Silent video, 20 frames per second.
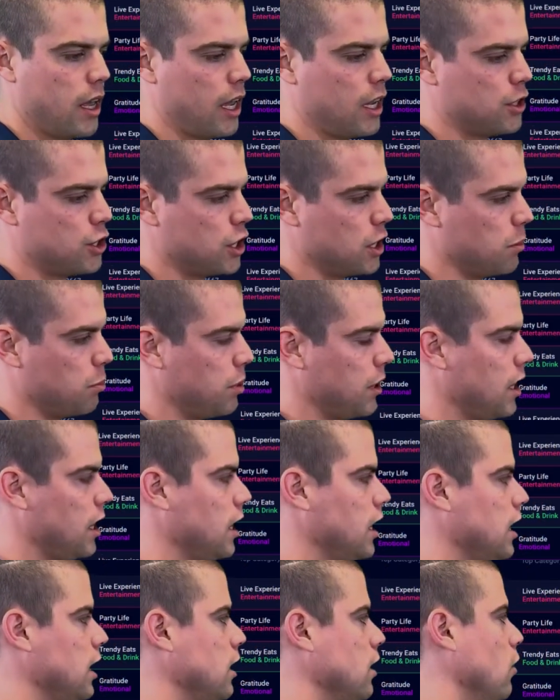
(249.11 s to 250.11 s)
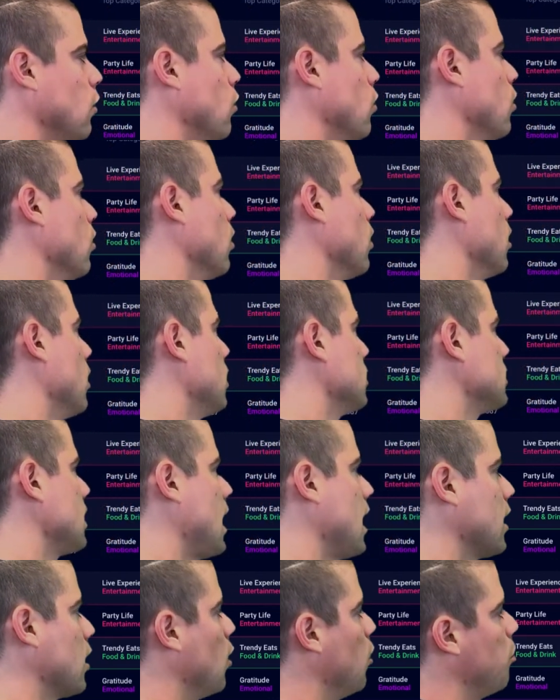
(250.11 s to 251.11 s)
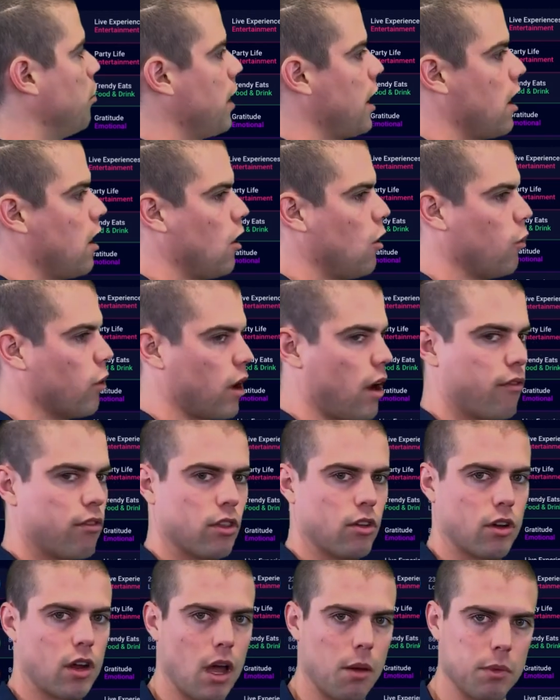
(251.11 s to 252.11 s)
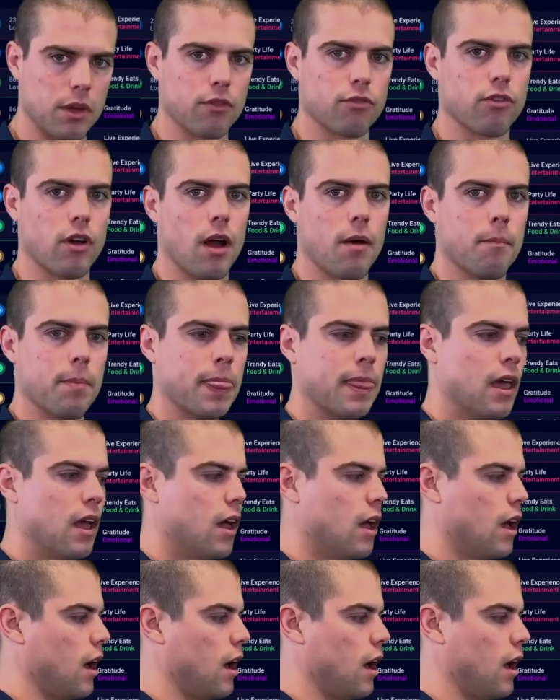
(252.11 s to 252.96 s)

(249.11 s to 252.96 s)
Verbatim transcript: HEB or Taco Bell, wherever they're coming from.